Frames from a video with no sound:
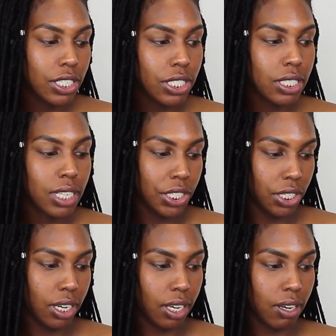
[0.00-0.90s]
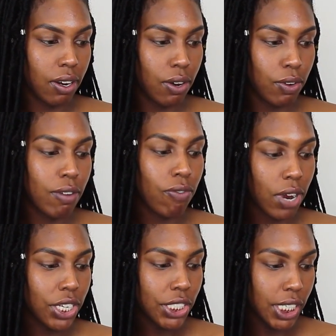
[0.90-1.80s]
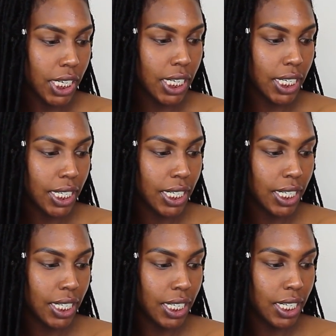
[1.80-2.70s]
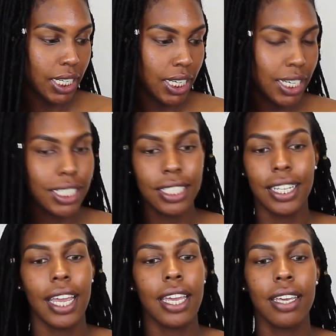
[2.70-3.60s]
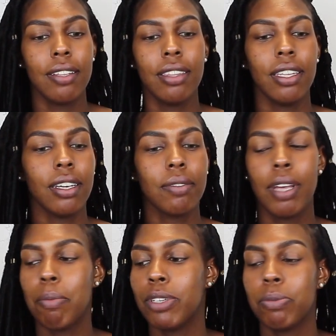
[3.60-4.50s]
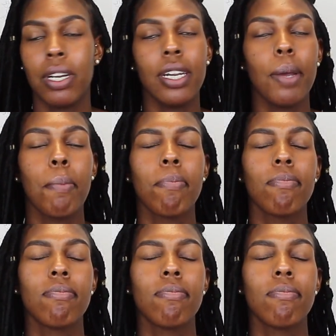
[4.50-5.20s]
It's just such a refreshing, like, look, I'm gonna spray it now.